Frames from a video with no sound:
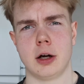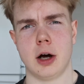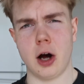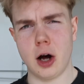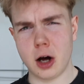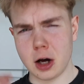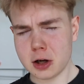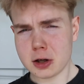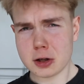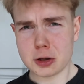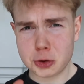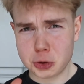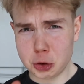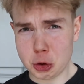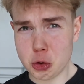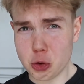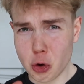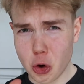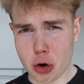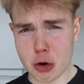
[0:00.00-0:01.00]
Are
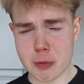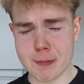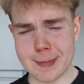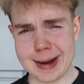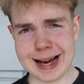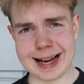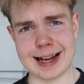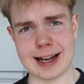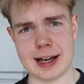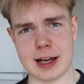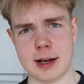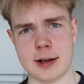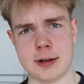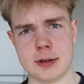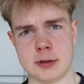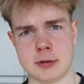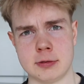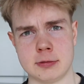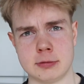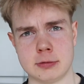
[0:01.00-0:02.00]
you a
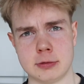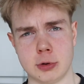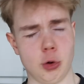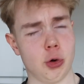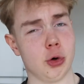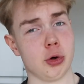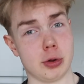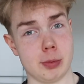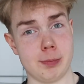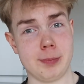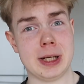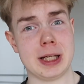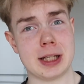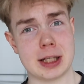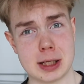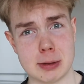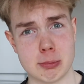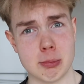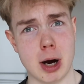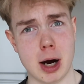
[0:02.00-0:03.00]
man or
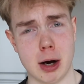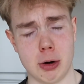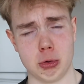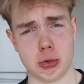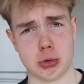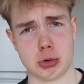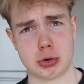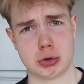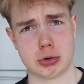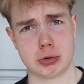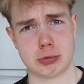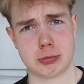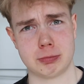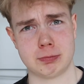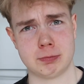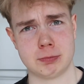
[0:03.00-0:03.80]
Mickey Mouse?